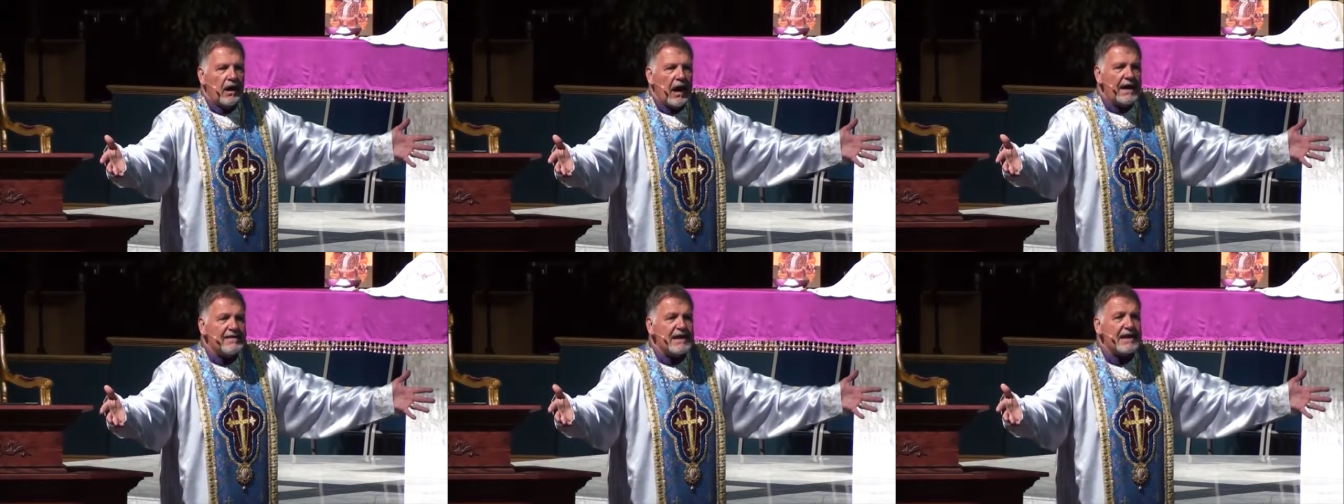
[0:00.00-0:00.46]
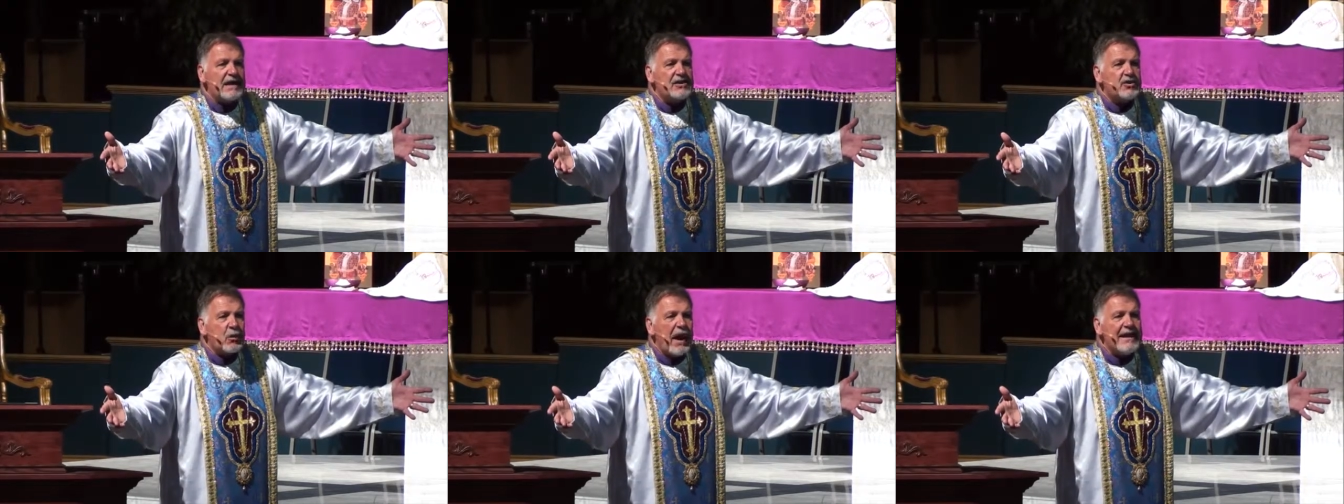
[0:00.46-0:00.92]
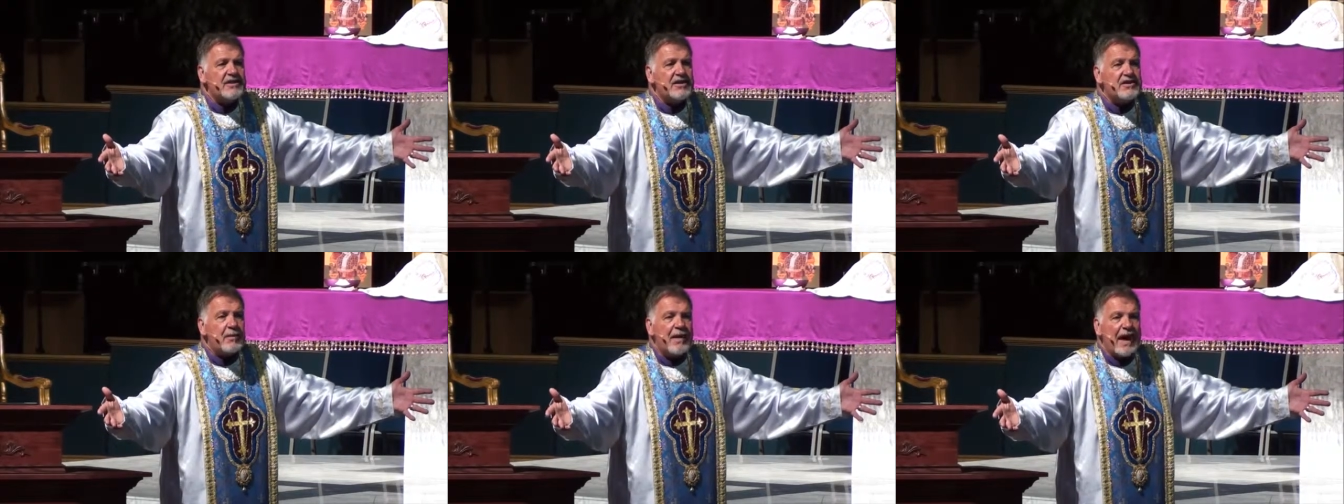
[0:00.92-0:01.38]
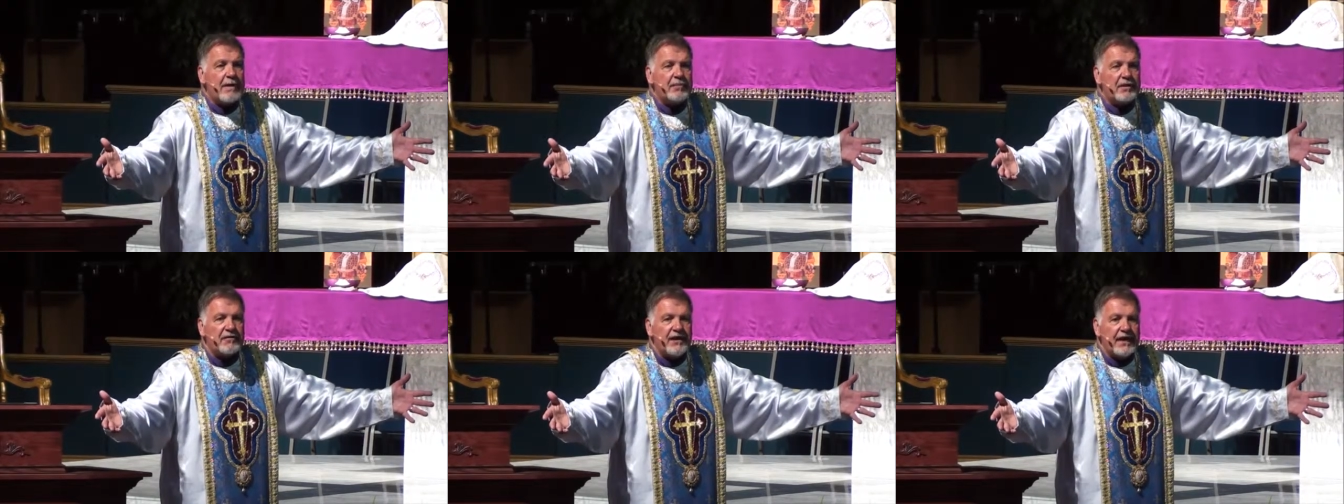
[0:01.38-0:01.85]
I think it's right to demand
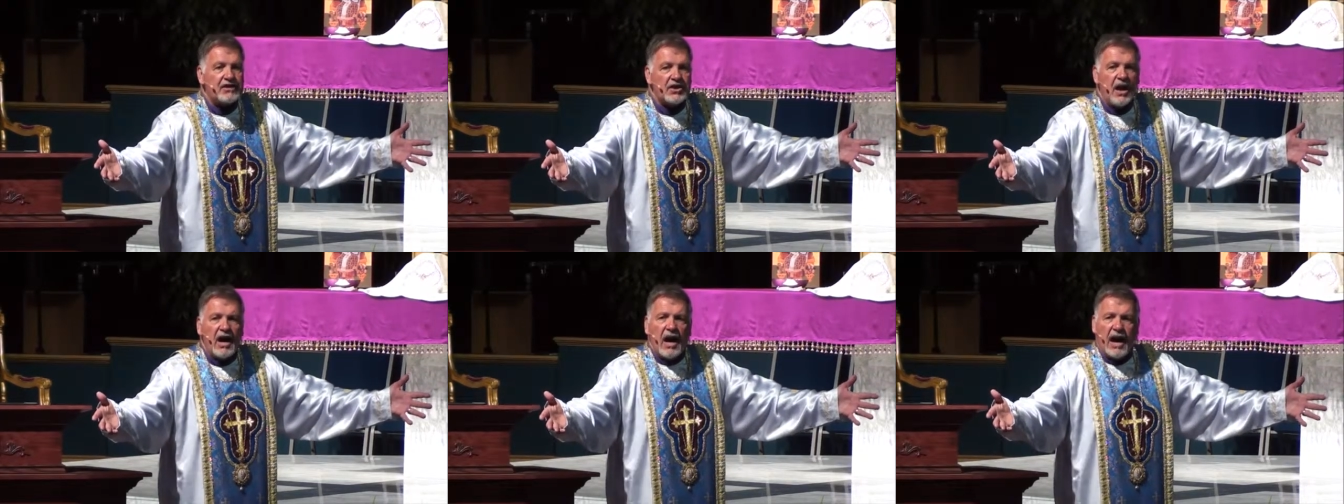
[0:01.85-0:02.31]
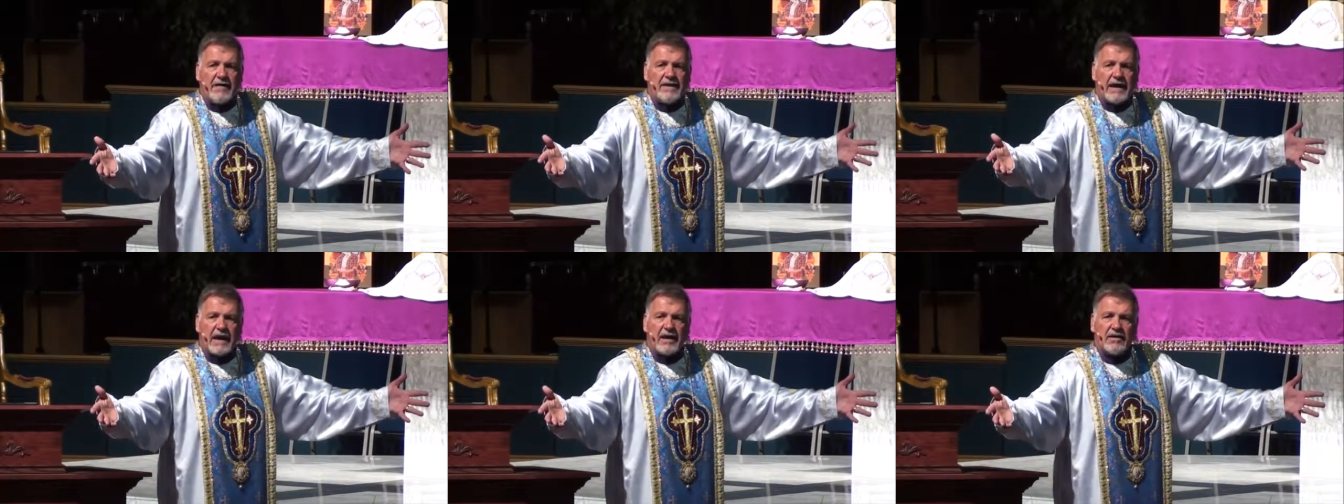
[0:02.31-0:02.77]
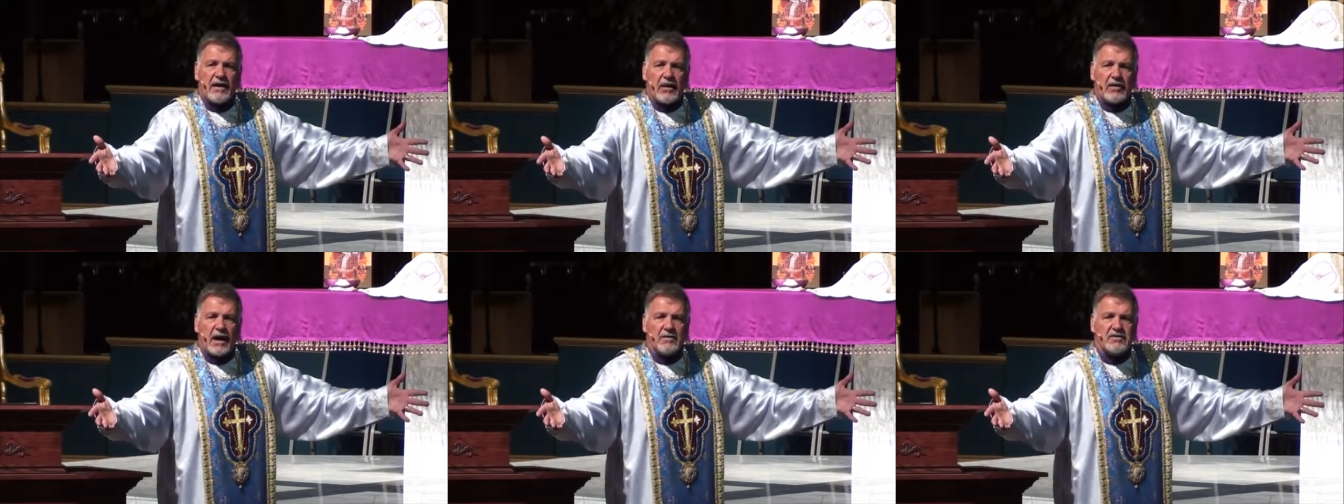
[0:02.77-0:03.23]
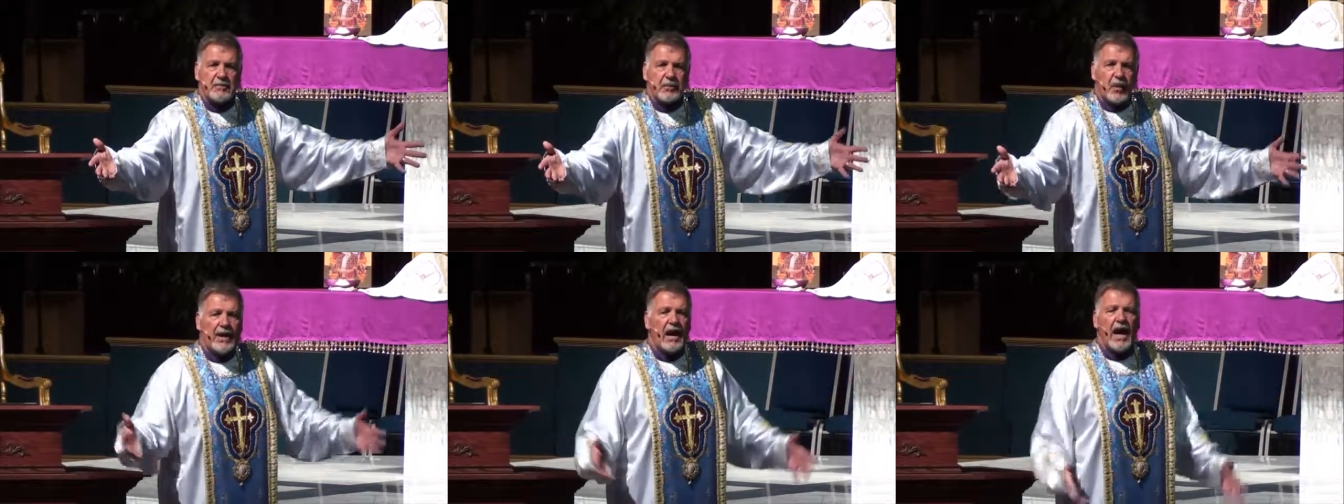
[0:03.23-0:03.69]
perfection. I think there comes a
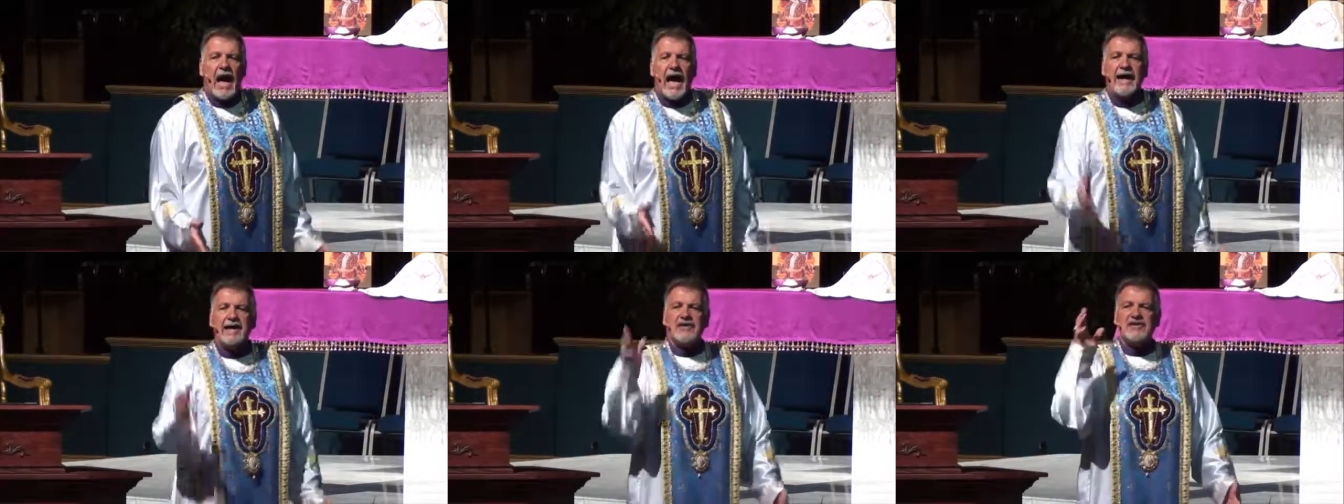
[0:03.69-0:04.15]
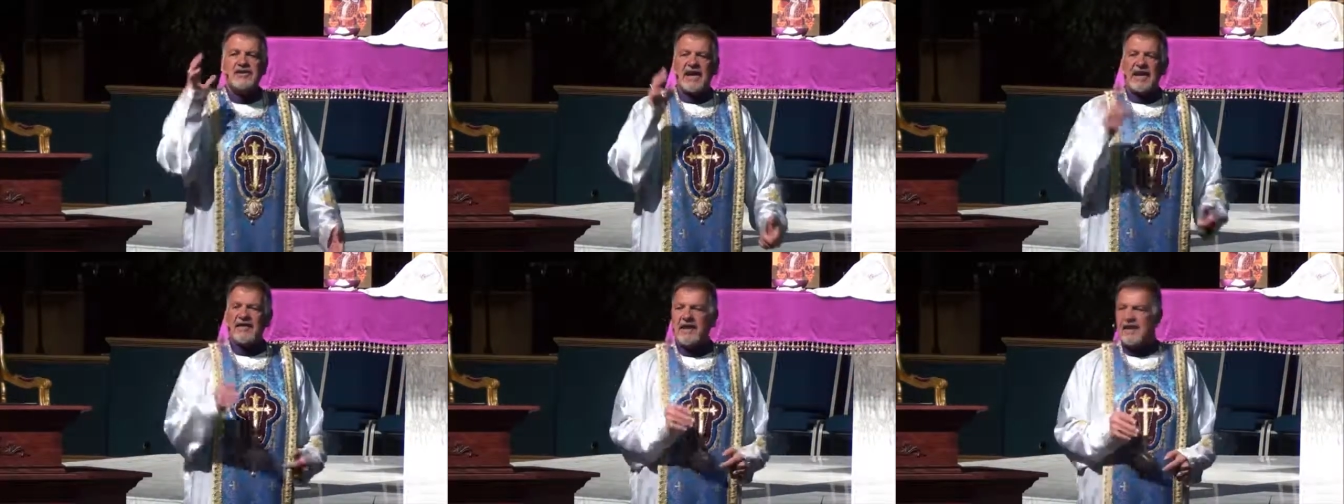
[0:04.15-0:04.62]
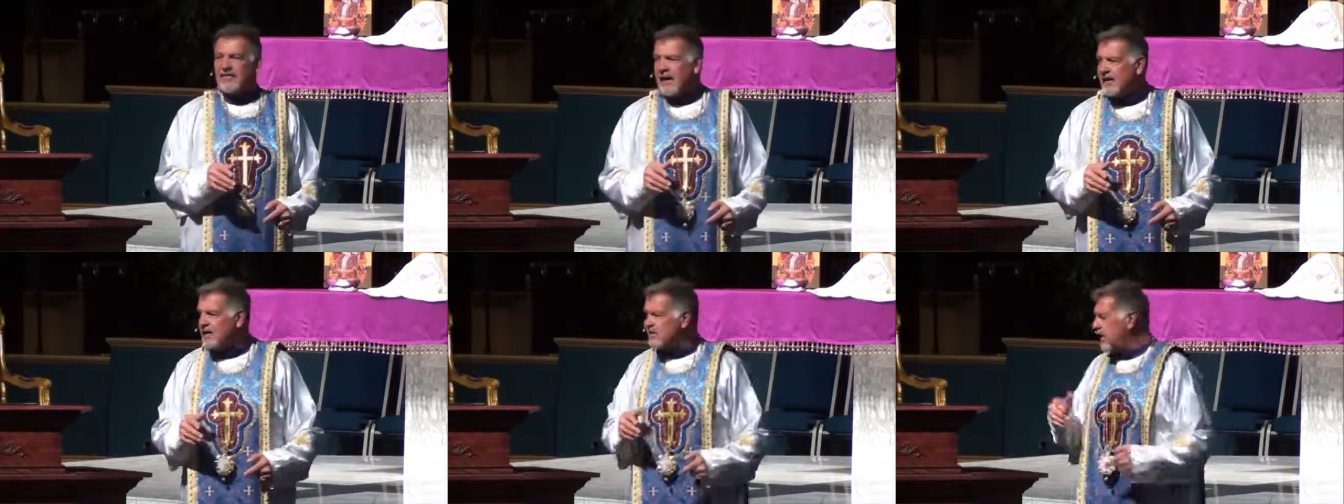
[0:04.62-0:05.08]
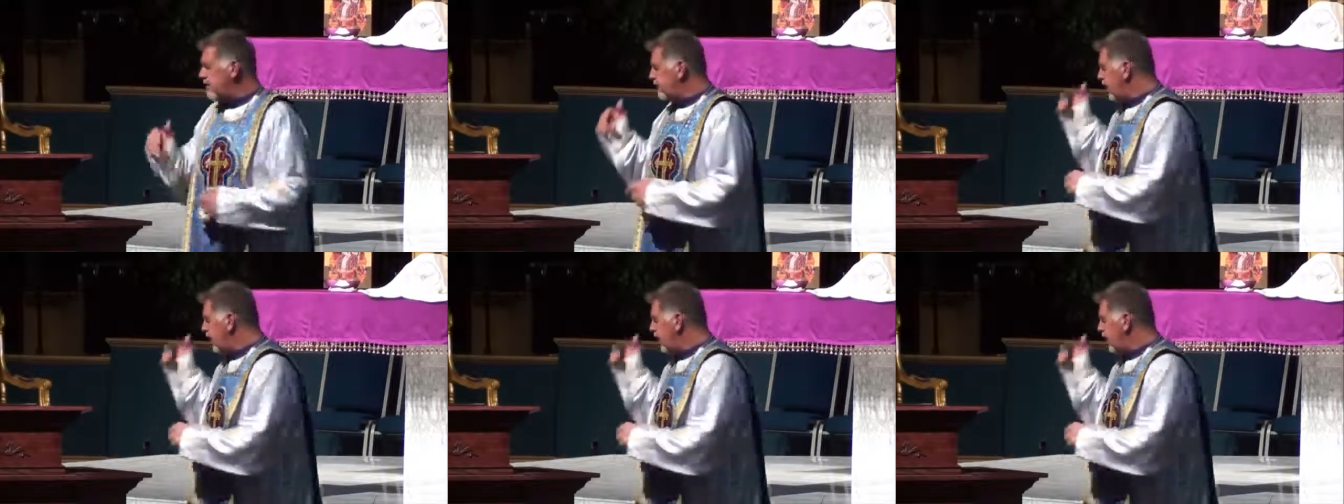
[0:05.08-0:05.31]
point. I can say this. I can say,